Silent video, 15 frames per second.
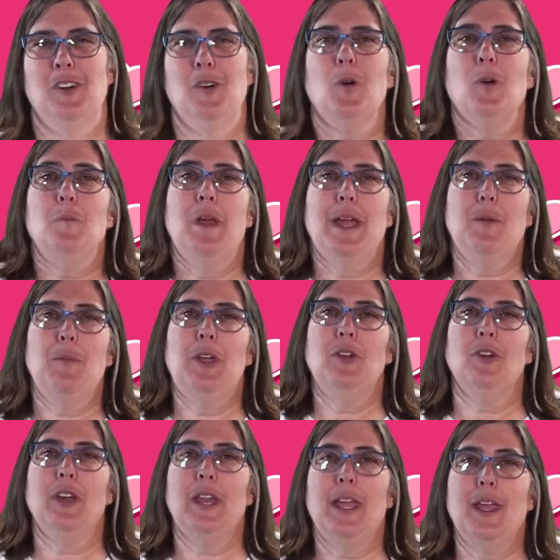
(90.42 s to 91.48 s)
Or maybe
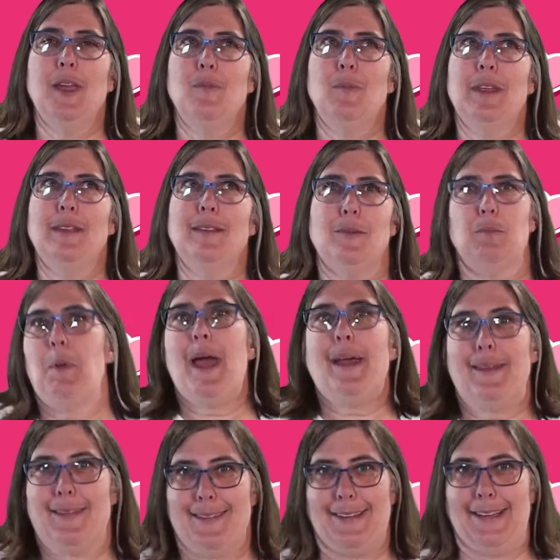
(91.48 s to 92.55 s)
your name is
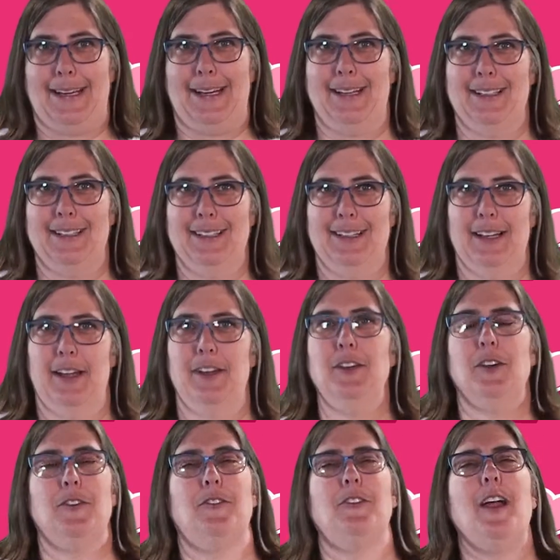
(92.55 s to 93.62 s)
Bexley, and
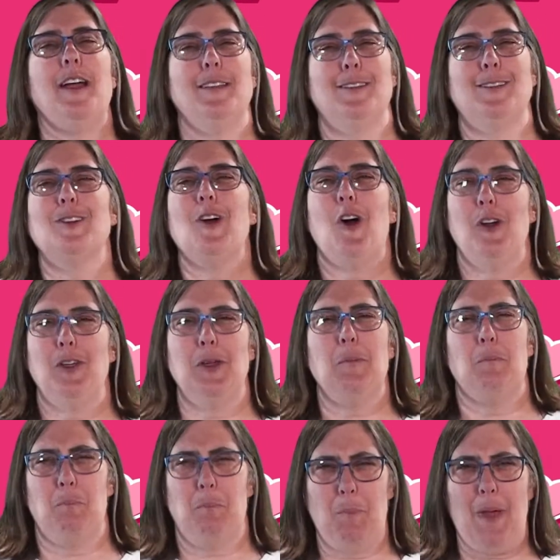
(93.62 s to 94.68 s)
your friends call you
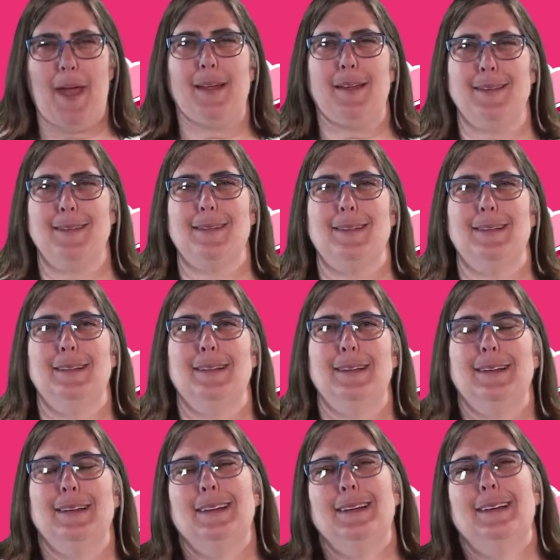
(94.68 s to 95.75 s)
Bex.
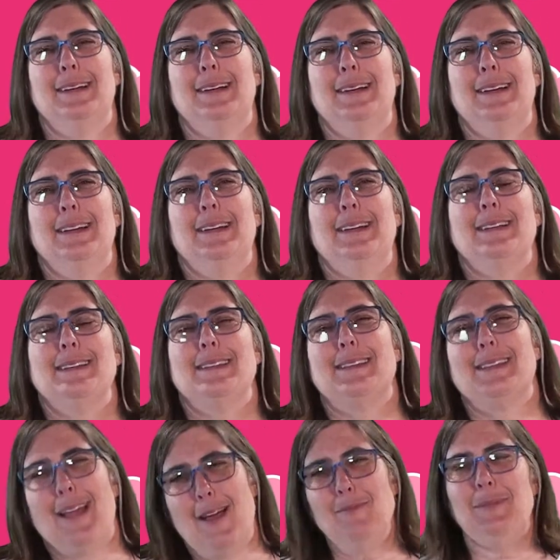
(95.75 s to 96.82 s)

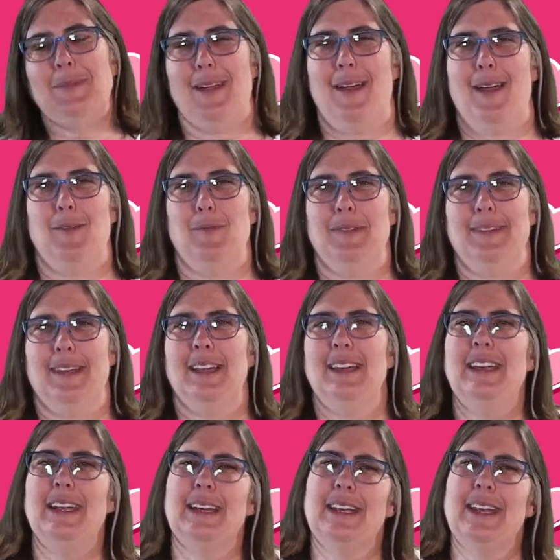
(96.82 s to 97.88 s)
Sometimes a
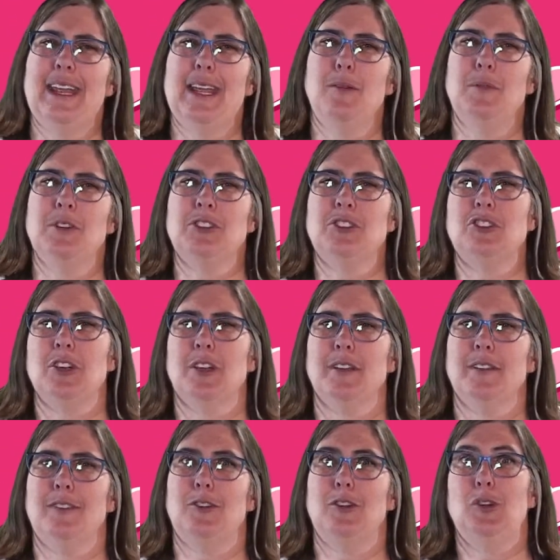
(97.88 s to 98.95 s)
nickname is
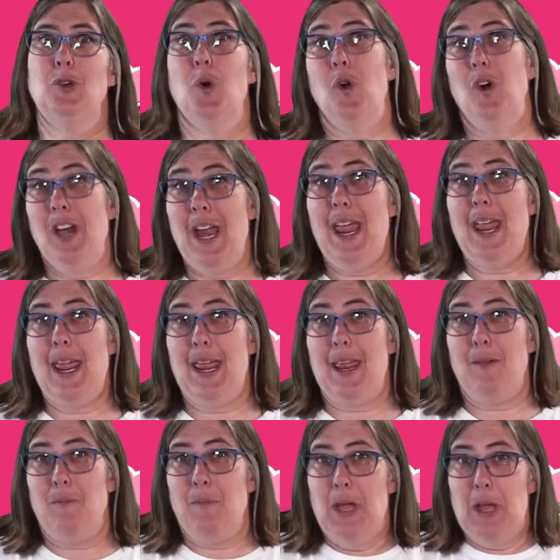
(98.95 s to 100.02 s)
just your
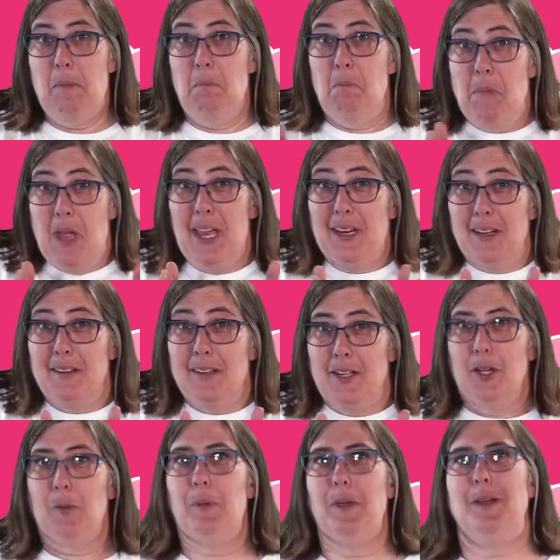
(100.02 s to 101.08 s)
name made a
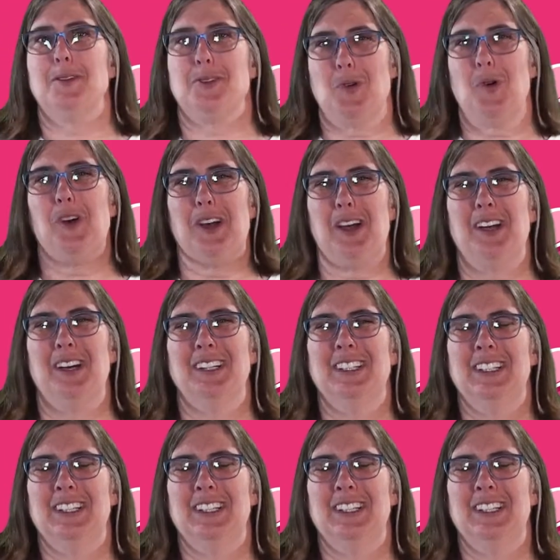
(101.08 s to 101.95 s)
little bit shorter.